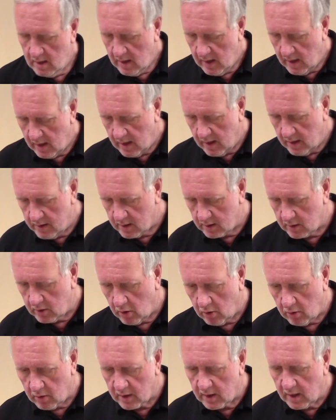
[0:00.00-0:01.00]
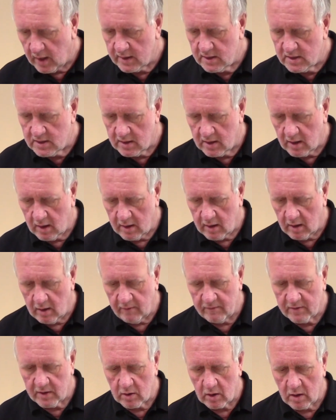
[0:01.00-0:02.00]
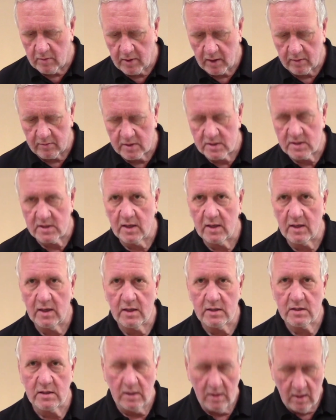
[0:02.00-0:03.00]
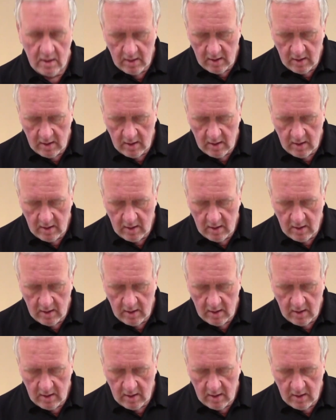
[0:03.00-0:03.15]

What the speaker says: and the corrugated, I don't know if you're going to be able to see this,